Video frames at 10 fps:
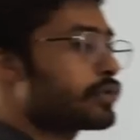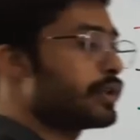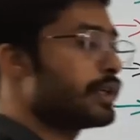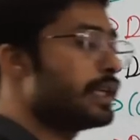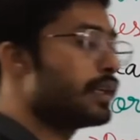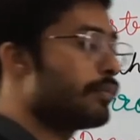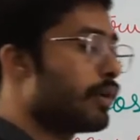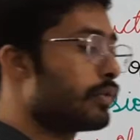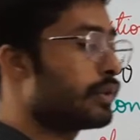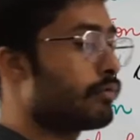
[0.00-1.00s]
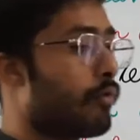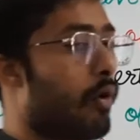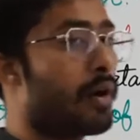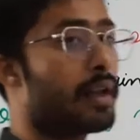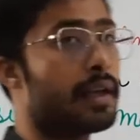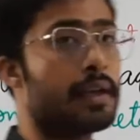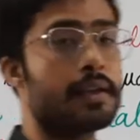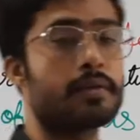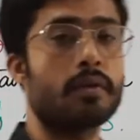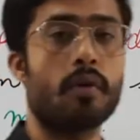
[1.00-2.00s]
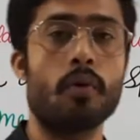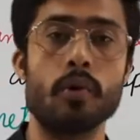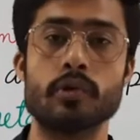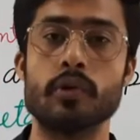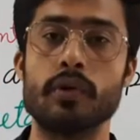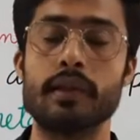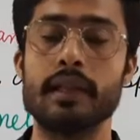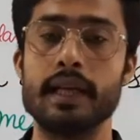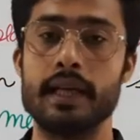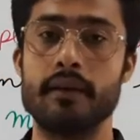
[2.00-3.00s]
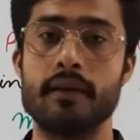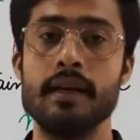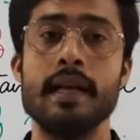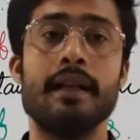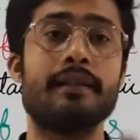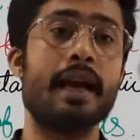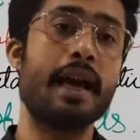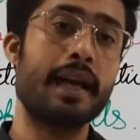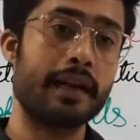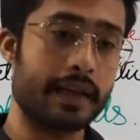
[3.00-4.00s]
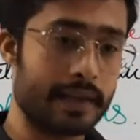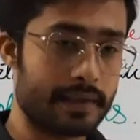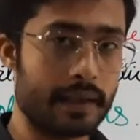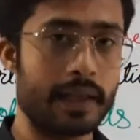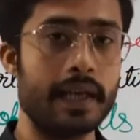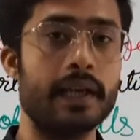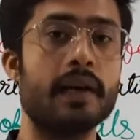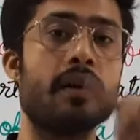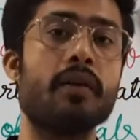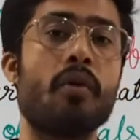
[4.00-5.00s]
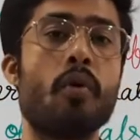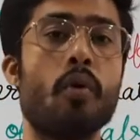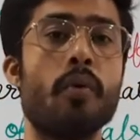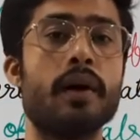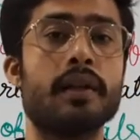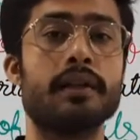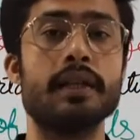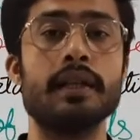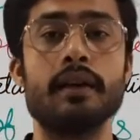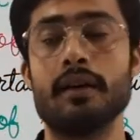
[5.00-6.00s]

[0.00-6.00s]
studied about what is ozone layer. There is a layer over the